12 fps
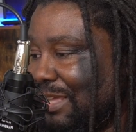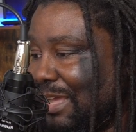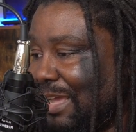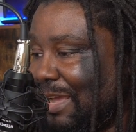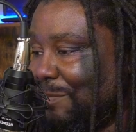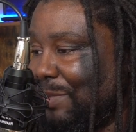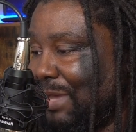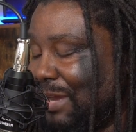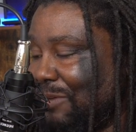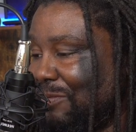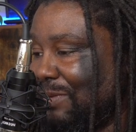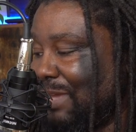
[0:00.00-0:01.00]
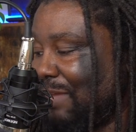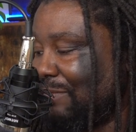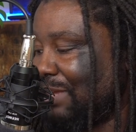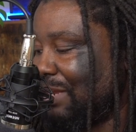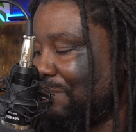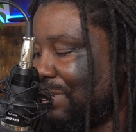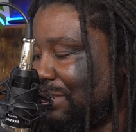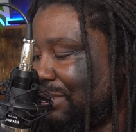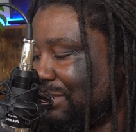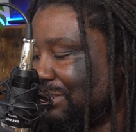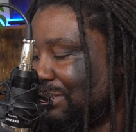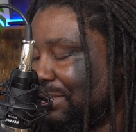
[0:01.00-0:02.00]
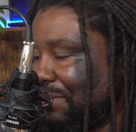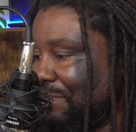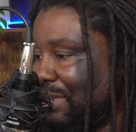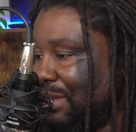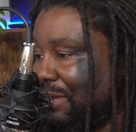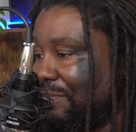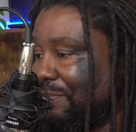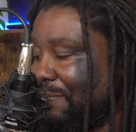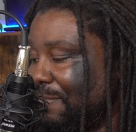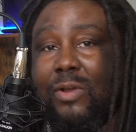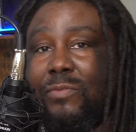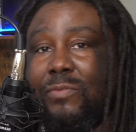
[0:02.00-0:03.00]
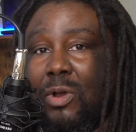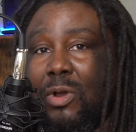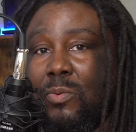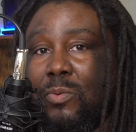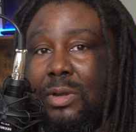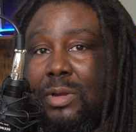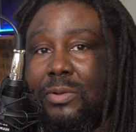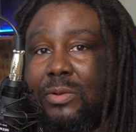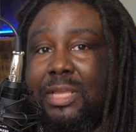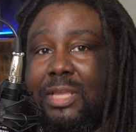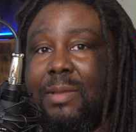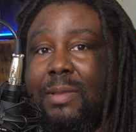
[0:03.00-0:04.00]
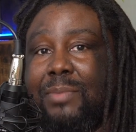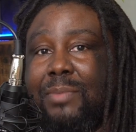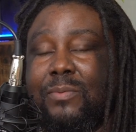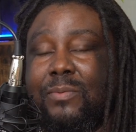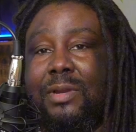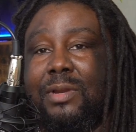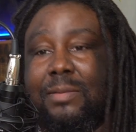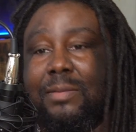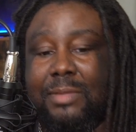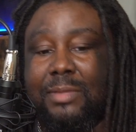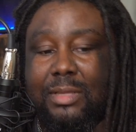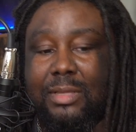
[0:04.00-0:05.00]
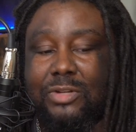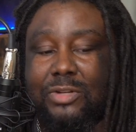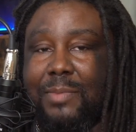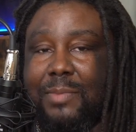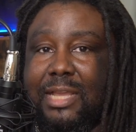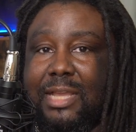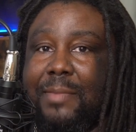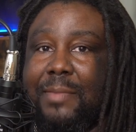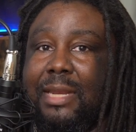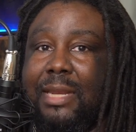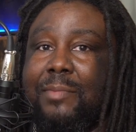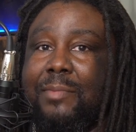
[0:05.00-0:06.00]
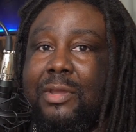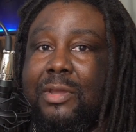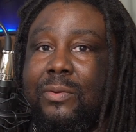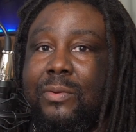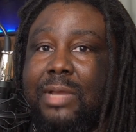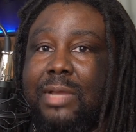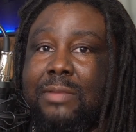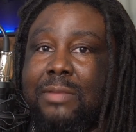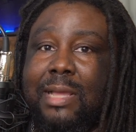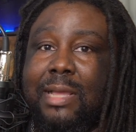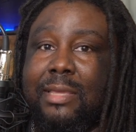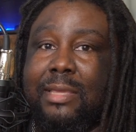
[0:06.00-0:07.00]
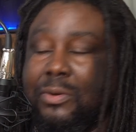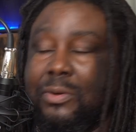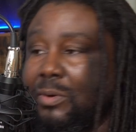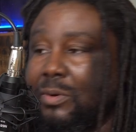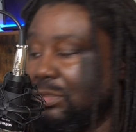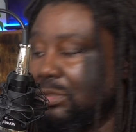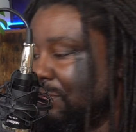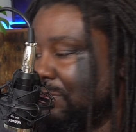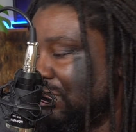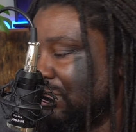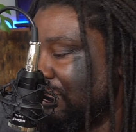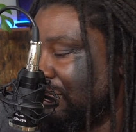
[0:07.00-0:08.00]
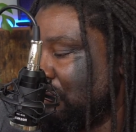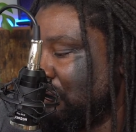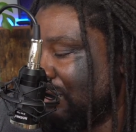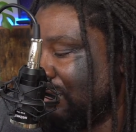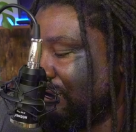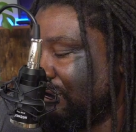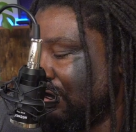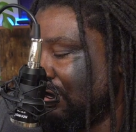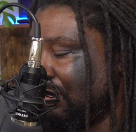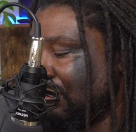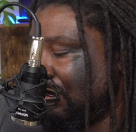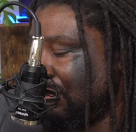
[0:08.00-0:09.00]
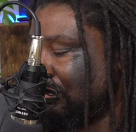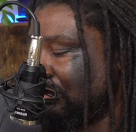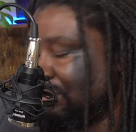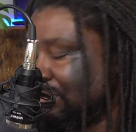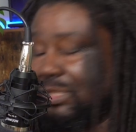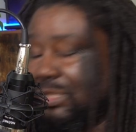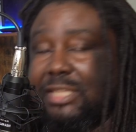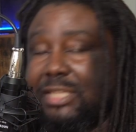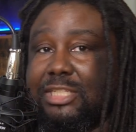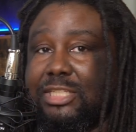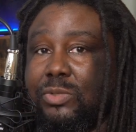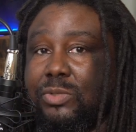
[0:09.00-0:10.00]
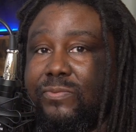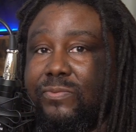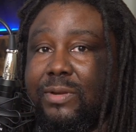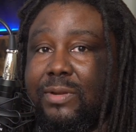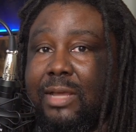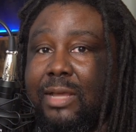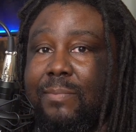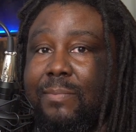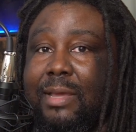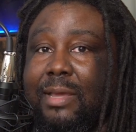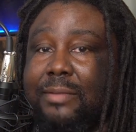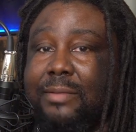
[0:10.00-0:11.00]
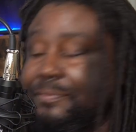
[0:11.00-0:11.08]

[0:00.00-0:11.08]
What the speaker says: I mean, I don't really have a lot of bad things to say about it. If you own one or think about picking one up, drop me a comment and let me know how you like it, or some of the stuff that some of the things that you figured out about it.